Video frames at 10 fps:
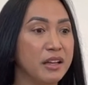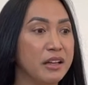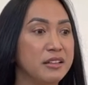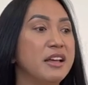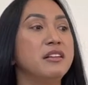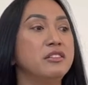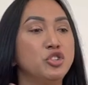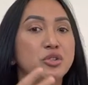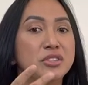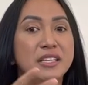then
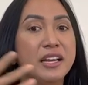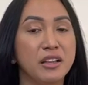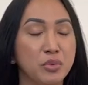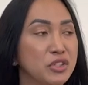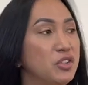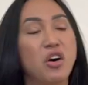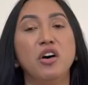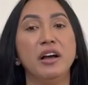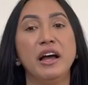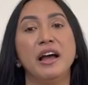Tuesday it was,
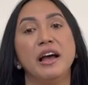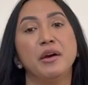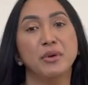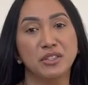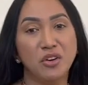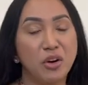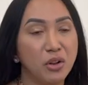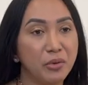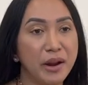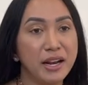I was all
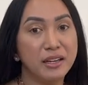red,